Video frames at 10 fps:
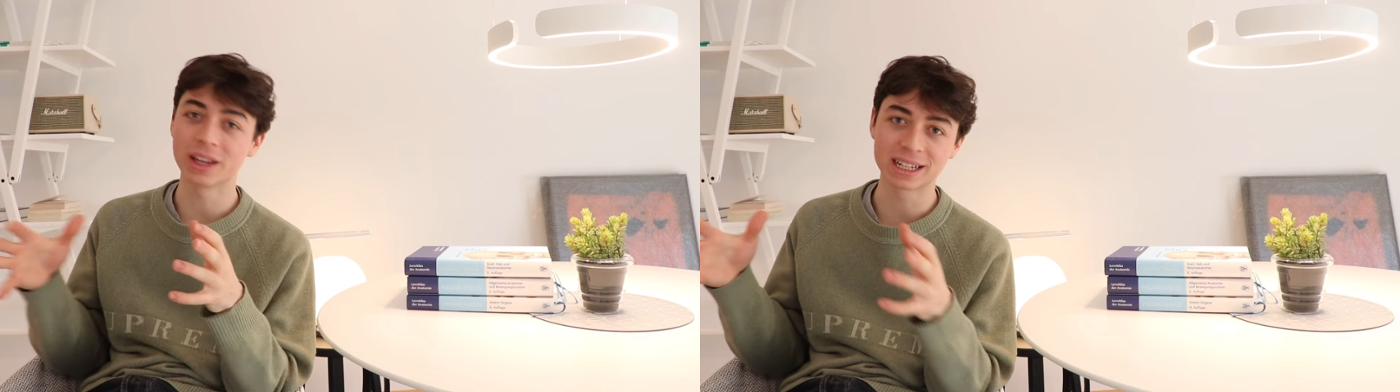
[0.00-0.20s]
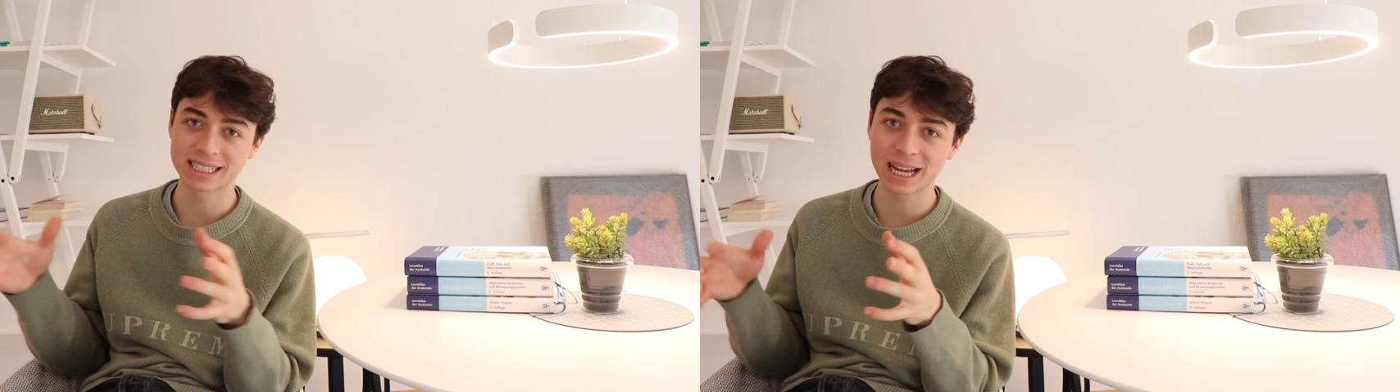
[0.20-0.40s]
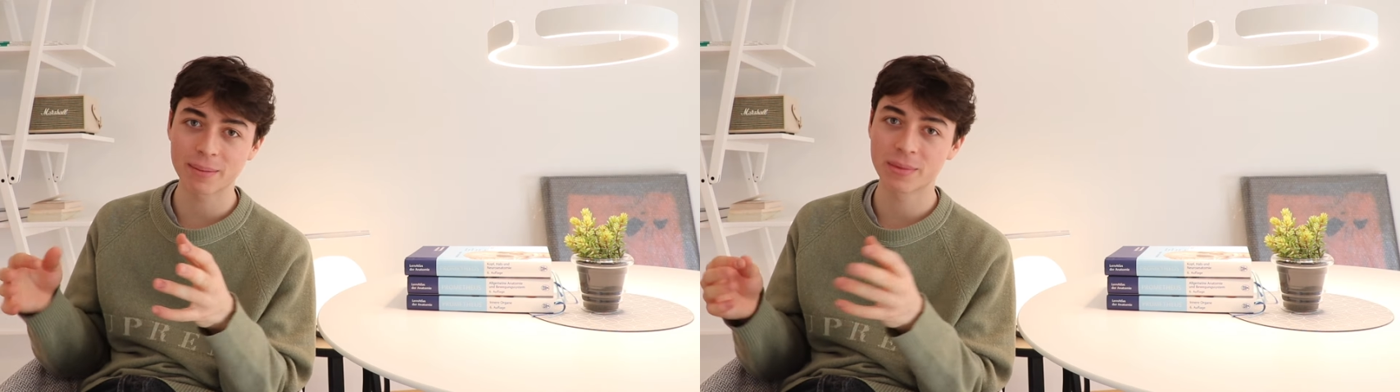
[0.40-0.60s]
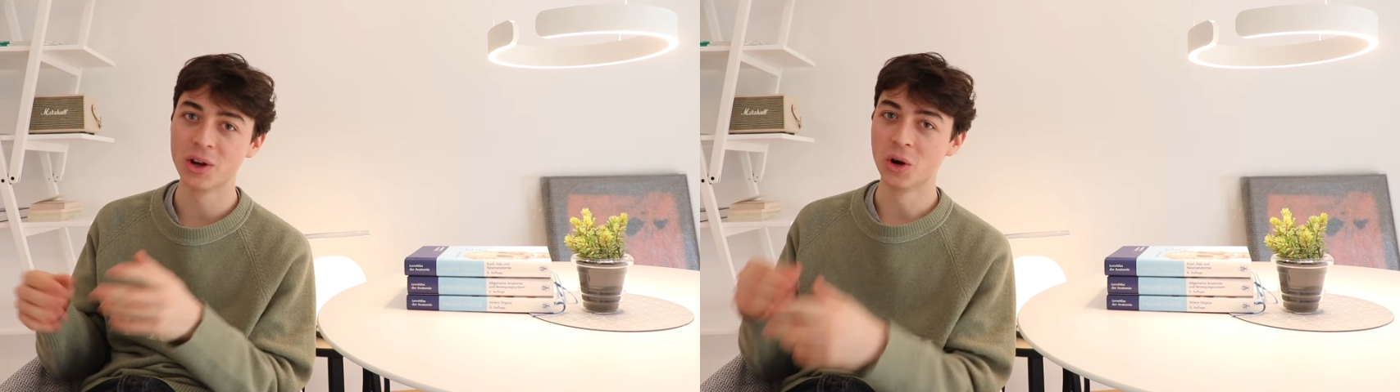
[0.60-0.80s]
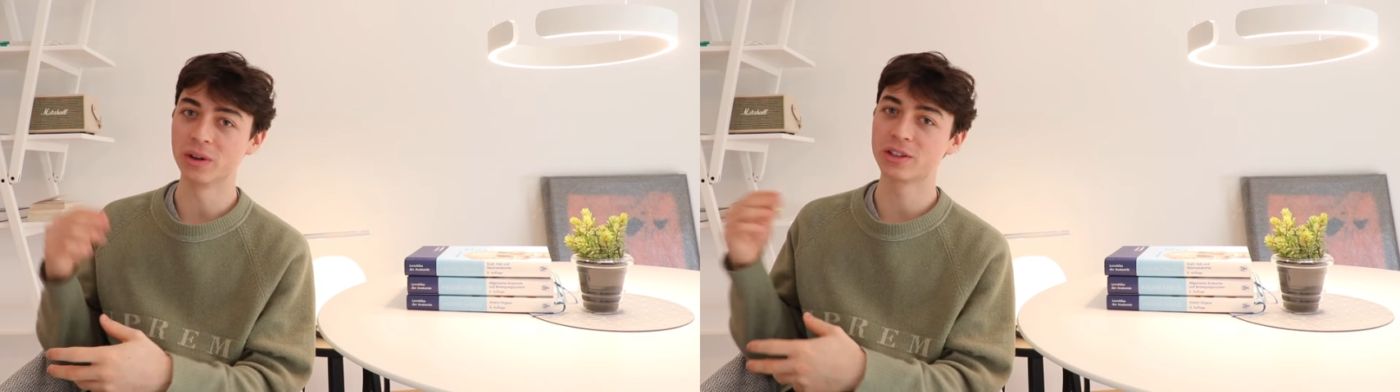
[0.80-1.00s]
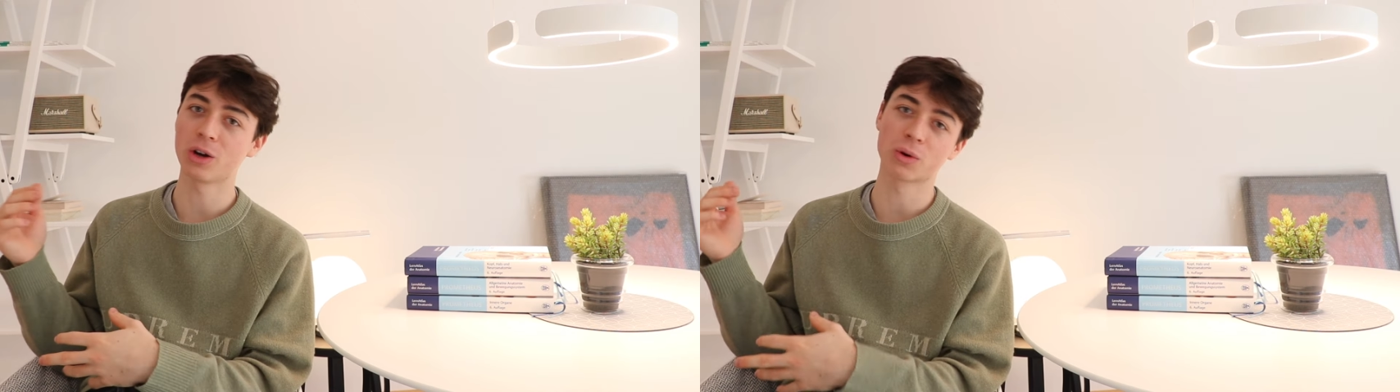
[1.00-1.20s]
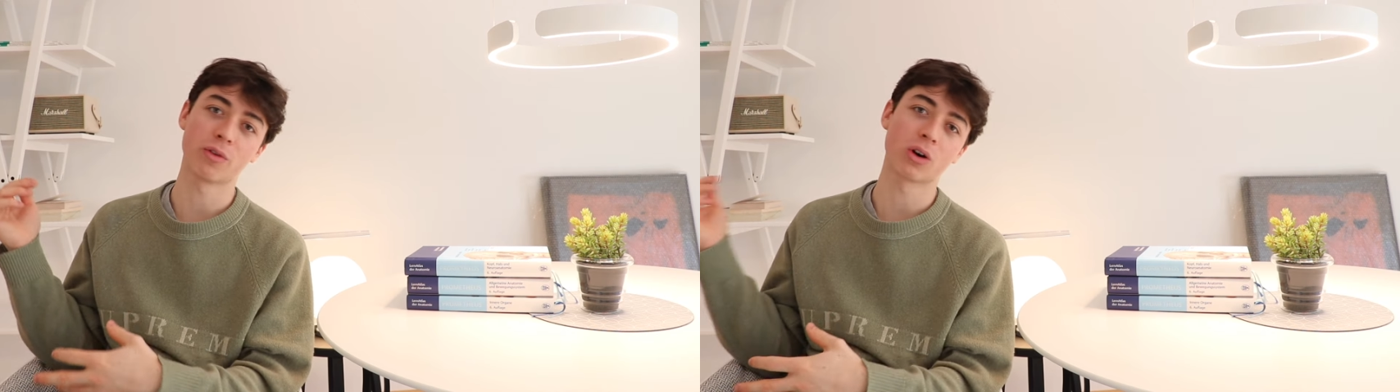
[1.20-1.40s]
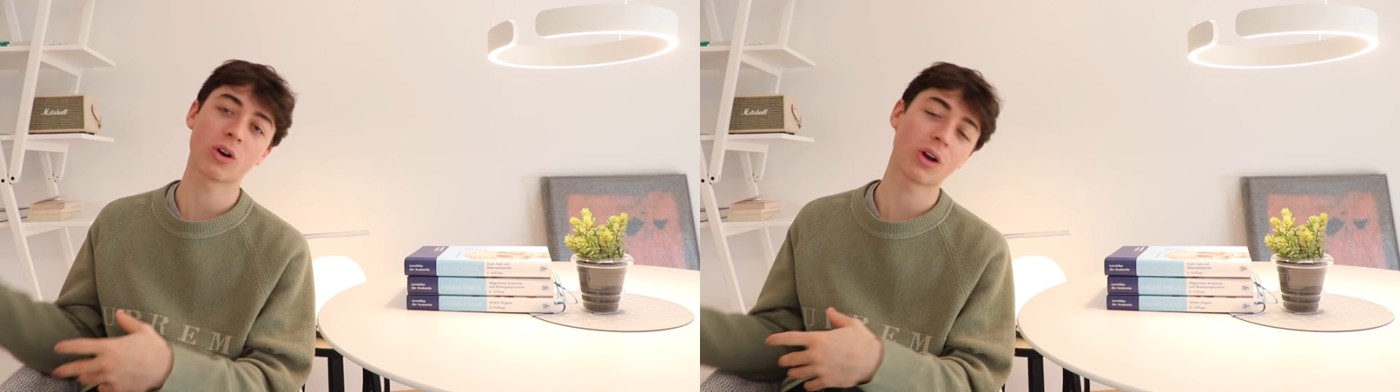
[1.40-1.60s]
exam. We talk with
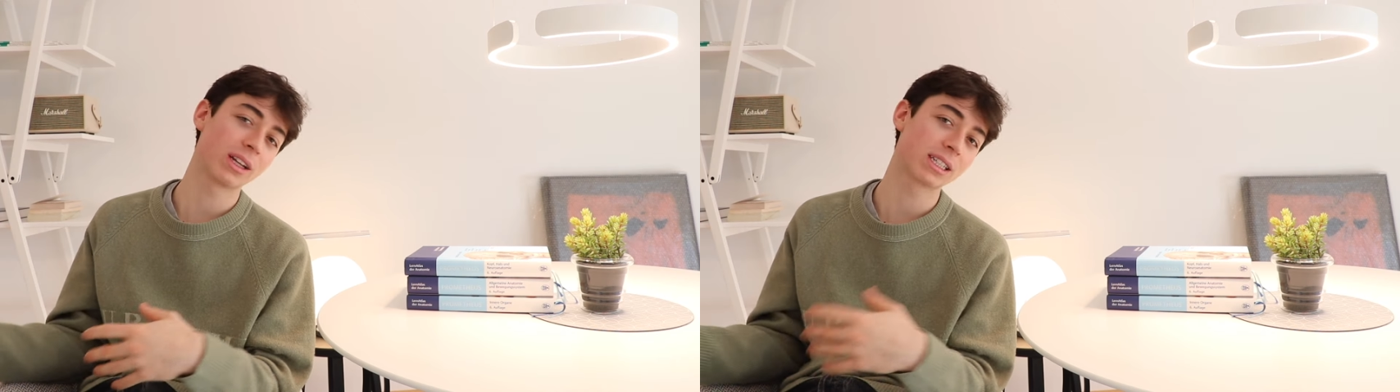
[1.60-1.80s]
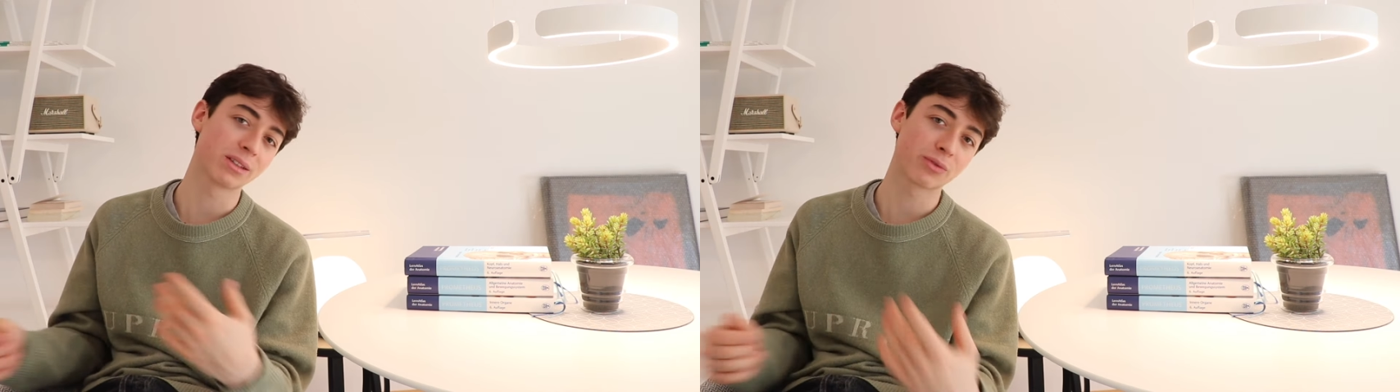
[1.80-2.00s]
our colleagues and